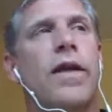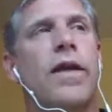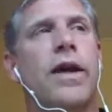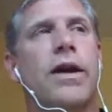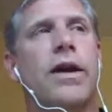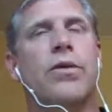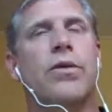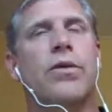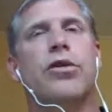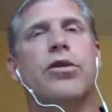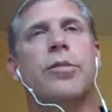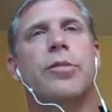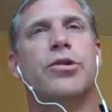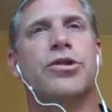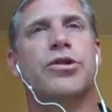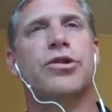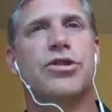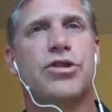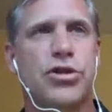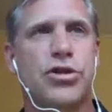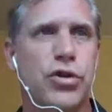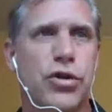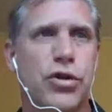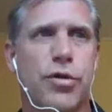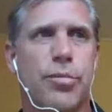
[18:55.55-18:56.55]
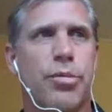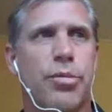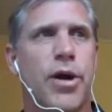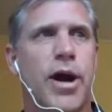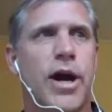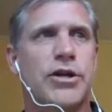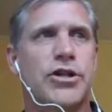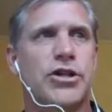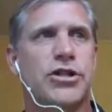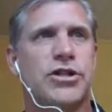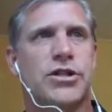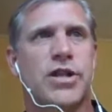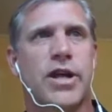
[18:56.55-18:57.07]
They could really pursue the
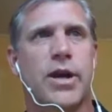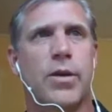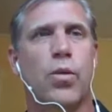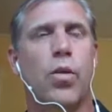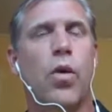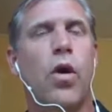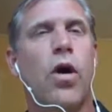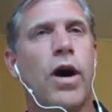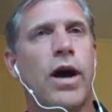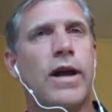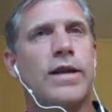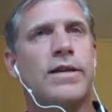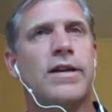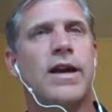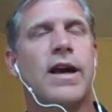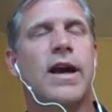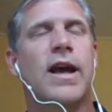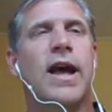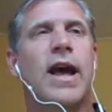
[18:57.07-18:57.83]
projects they want.